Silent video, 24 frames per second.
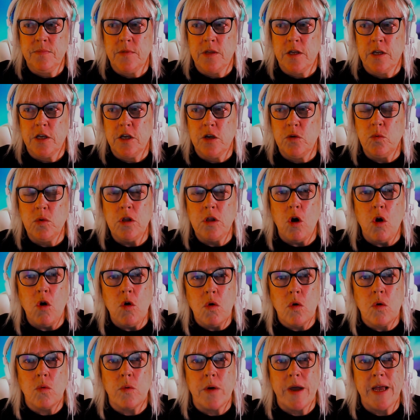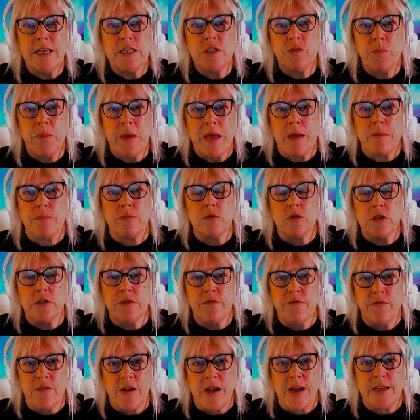you will always be able to
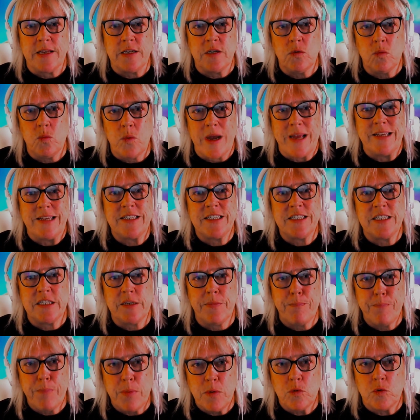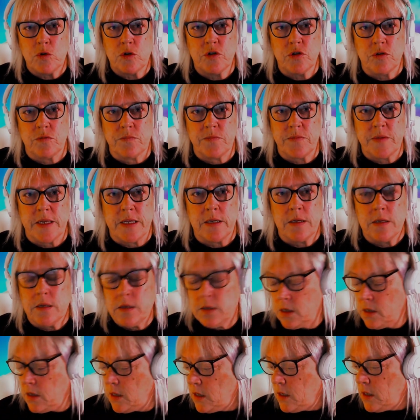find a way to debunk something.
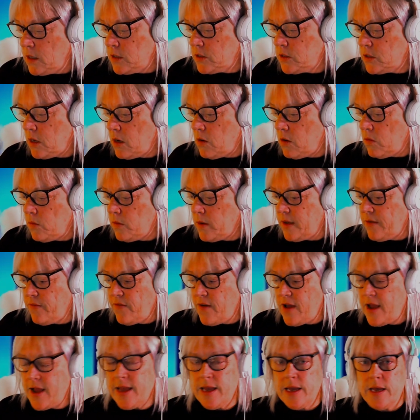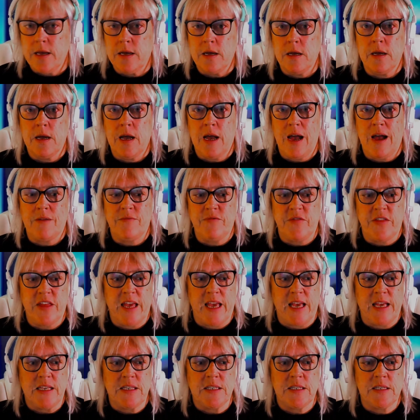So if I have
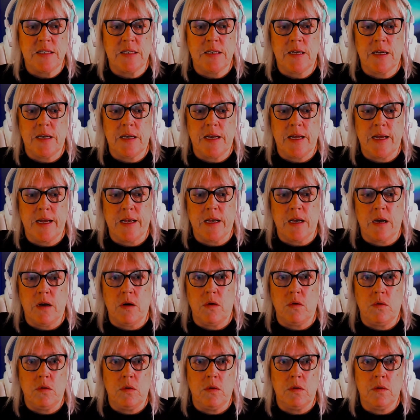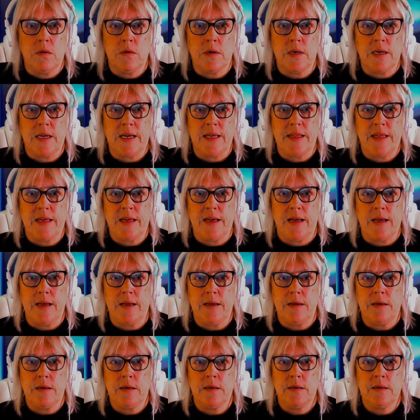this and I go like that,
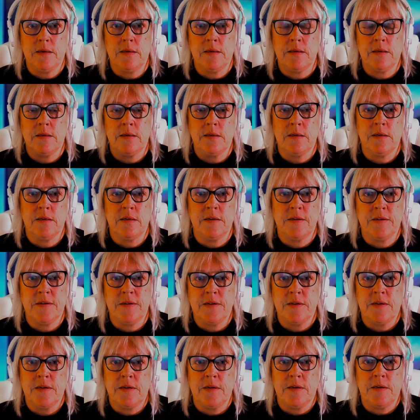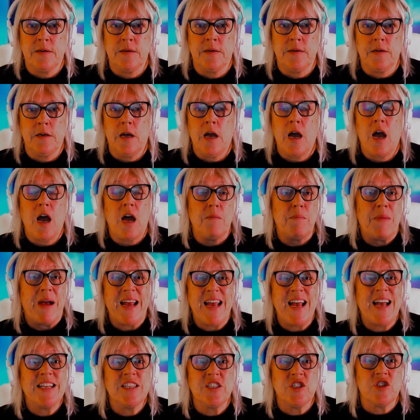and my
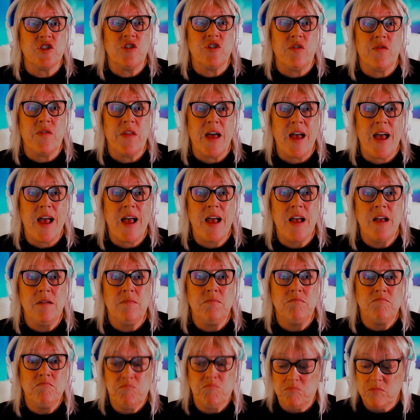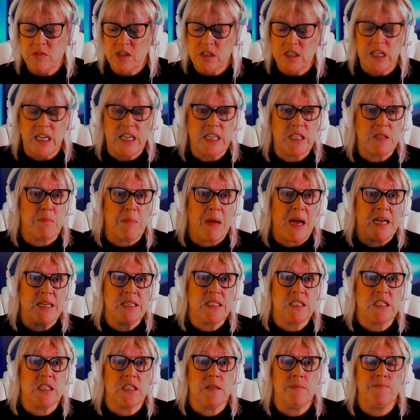hand's not there, you say it's
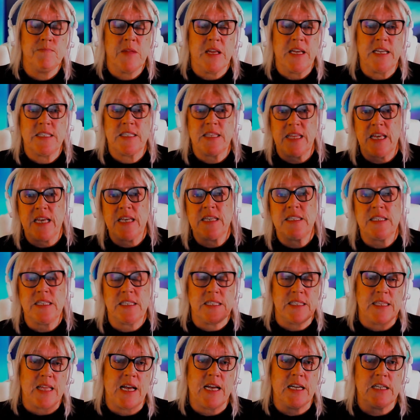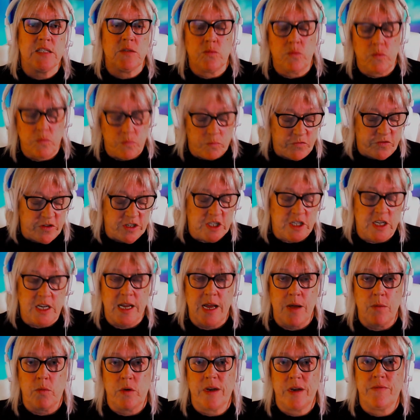masked. It's this, it's that, it's a fishing
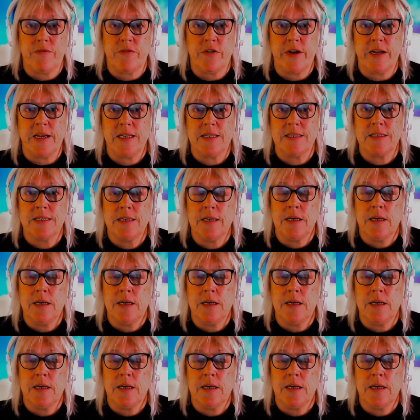line, whatever it is.